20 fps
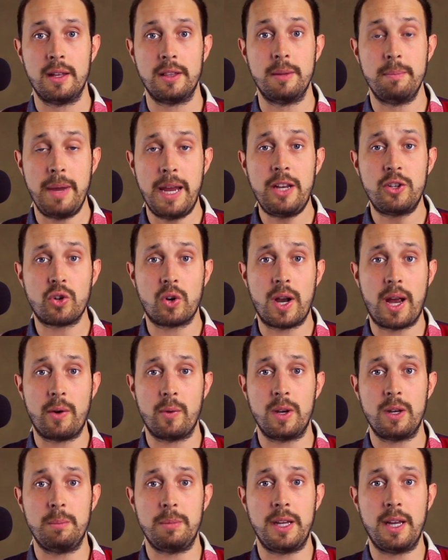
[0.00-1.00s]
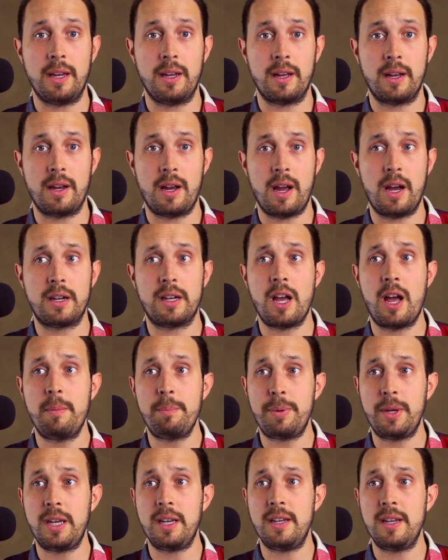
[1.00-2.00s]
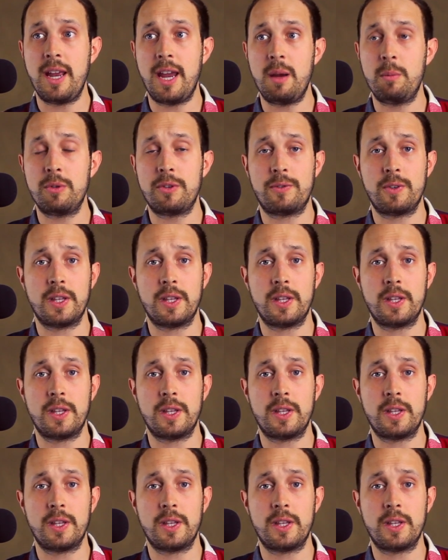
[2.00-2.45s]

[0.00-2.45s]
The major irony being a company named